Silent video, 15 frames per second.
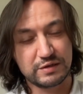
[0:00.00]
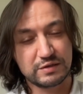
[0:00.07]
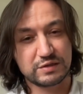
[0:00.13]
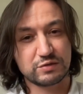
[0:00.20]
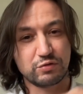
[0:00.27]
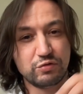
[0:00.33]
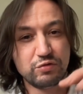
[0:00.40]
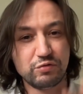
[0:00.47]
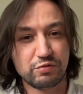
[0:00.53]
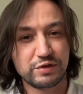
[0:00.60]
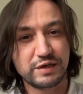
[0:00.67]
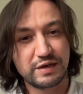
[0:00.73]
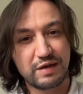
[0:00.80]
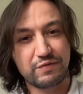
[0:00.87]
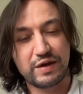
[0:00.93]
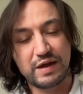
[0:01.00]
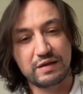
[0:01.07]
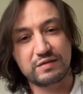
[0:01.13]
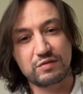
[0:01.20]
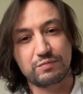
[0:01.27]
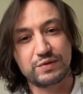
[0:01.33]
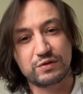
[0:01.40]
So Nuri never has
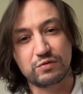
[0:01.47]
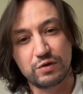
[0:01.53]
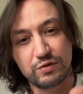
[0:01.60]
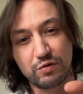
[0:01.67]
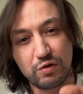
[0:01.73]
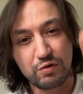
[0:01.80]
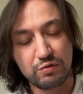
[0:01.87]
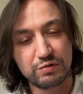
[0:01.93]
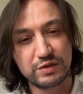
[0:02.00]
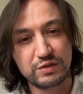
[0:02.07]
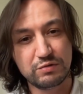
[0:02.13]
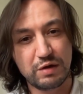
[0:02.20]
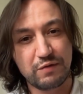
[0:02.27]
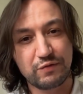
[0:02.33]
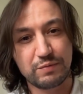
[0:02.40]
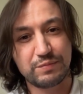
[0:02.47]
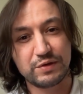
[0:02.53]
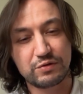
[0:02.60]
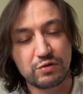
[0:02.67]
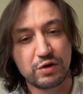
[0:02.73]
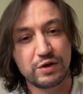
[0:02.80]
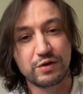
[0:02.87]
your Bitcoin. Only you have your
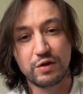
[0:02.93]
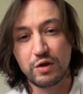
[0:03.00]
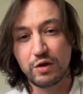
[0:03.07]
Bitcoin,